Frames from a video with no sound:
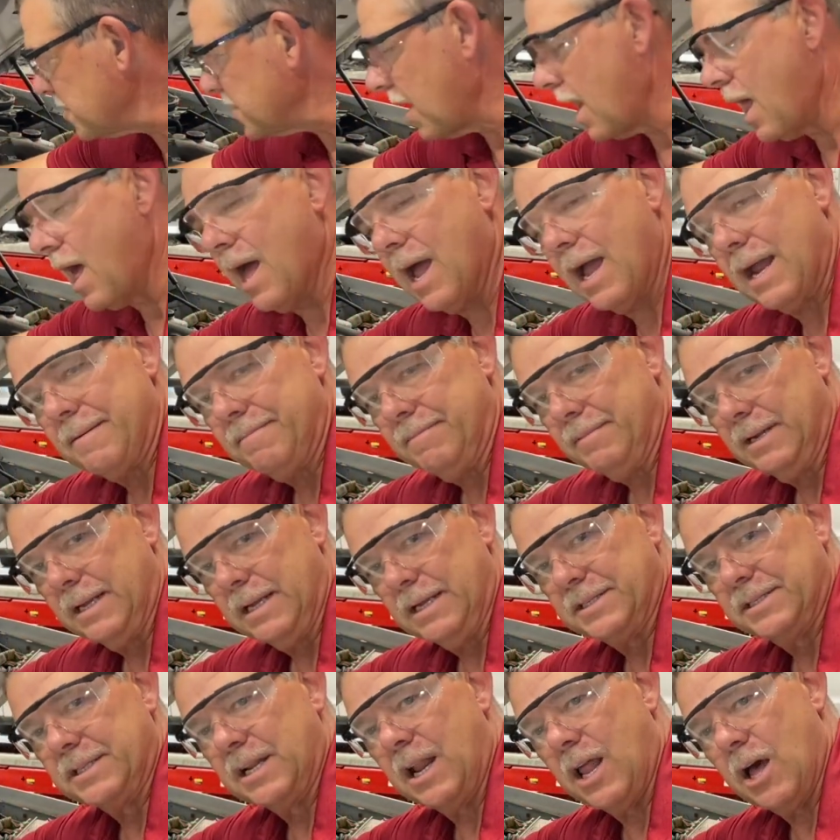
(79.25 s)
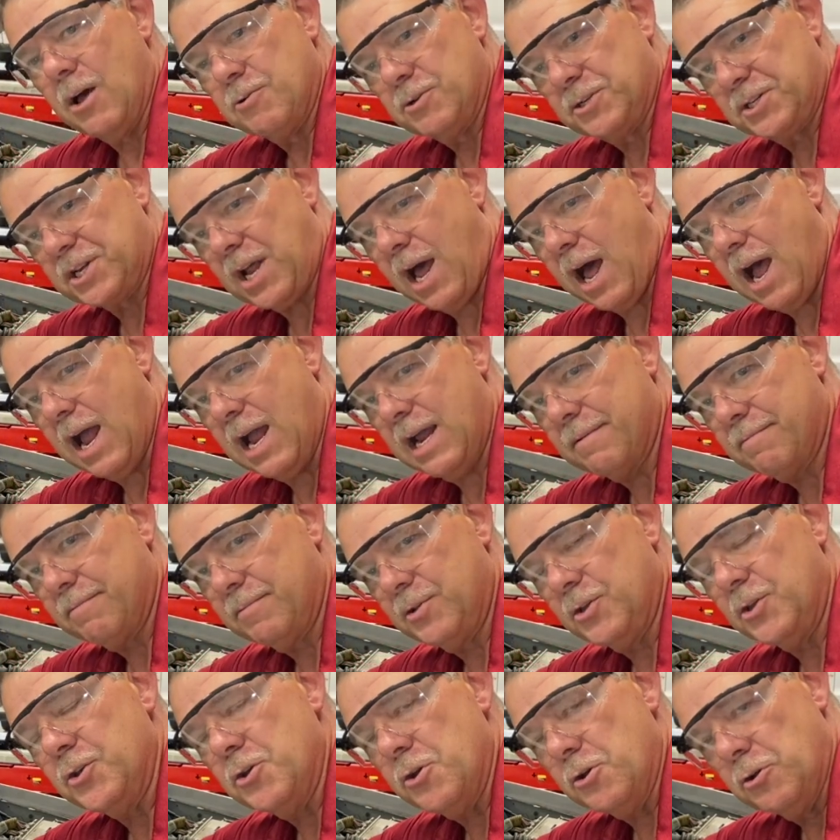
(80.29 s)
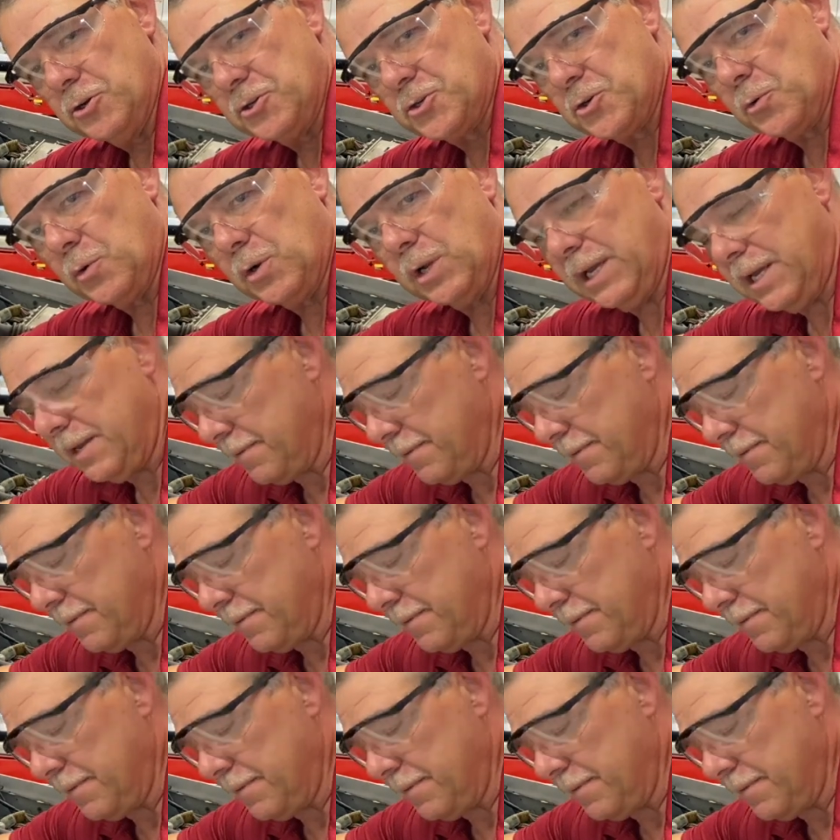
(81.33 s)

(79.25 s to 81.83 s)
line is the low side, usually,